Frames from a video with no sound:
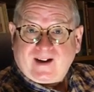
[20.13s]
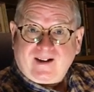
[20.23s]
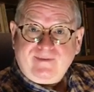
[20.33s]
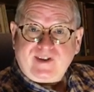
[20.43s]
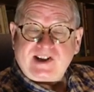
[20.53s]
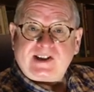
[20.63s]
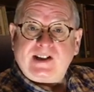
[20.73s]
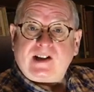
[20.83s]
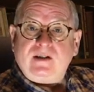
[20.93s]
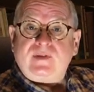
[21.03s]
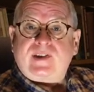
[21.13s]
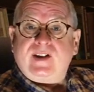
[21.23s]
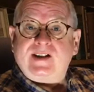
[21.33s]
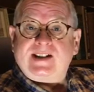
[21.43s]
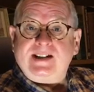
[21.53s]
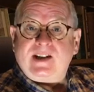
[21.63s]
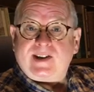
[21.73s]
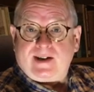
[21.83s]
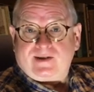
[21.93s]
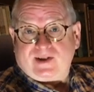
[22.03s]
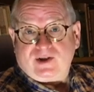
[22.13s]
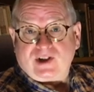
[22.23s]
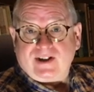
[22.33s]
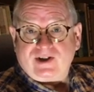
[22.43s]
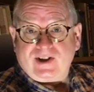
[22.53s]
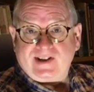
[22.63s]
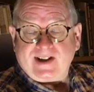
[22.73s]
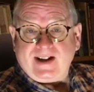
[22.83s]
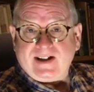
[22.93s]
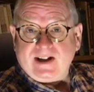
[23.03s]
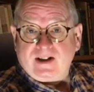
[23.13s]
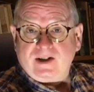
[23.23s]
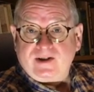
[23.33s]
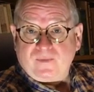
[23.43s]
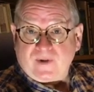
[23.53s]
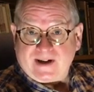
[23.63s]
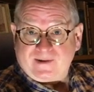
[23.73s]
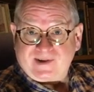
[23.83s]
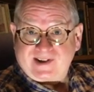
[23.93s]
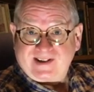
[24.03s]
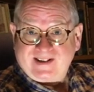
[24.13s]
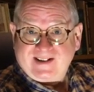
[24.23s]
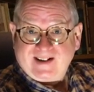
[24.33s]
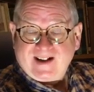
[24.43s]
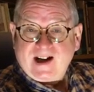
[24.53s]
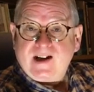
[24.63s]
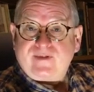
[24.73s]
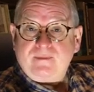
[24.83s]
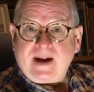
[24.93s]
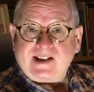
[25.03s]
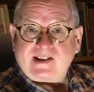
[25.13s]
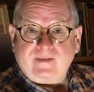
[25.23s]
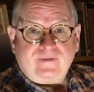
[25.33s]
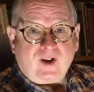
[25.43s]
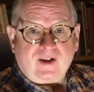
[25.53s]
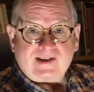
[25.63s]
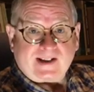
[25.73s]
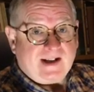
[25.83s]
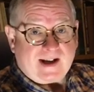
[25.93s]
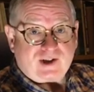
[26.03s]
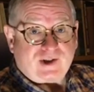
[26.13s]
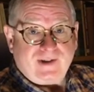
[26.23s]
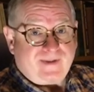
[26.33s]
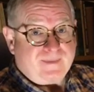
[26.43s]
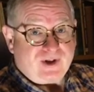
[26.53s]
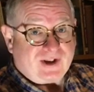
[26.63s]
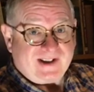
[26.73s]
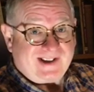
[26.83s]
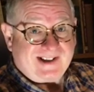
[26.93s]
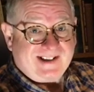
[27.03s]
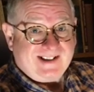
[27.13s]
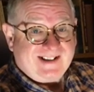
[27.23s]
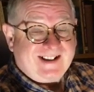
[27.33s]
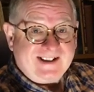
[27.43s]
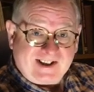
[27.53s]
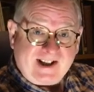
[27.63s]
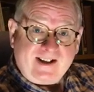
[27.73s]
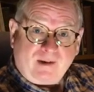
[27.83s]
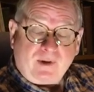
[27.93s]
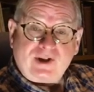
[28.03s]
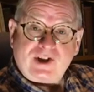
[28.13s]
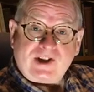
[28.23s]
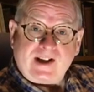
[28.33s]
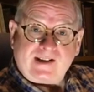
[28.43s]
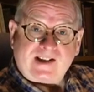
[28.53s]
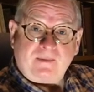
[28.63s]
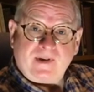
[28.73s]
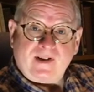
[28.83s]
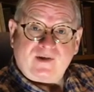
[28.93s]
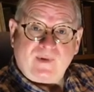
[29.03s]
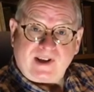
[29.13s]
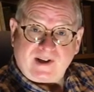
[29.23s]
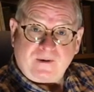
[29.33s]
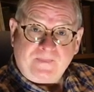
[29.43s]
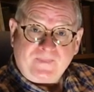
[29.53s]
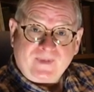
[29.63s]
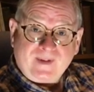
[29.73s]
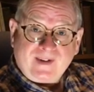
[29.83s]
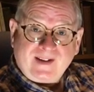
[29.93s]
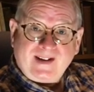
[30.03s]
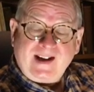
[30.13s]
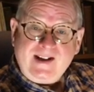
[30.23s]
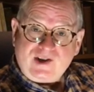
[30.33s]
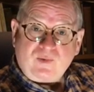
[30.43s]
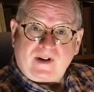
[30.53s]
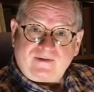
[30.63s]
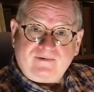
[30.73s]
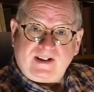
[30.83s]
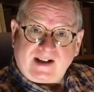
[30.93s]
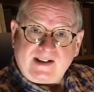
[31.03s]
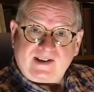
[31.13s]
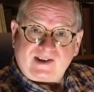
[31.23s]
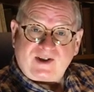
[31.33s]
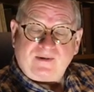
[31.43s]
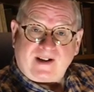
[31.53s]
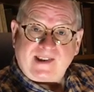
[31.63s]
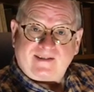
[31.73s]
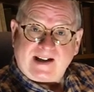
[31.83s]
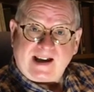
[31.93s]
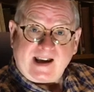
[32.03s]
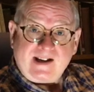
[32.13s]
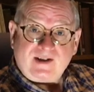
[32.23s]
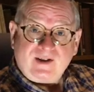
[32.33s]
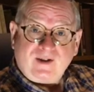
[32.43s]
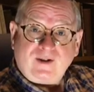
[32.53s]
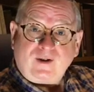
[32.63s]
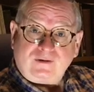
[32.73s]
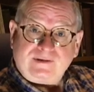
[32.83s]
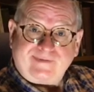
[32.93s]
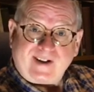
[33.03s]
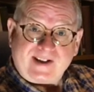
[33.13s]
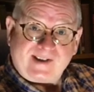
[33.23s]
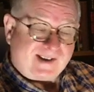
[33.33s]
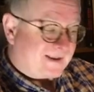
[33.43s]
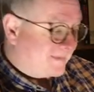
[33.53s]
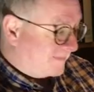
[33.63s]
I've visited over 13,000 churches in England and Wales and have amassed a vast collection of images, and today I want to share some of those with you. Each one relates to either a head or a face.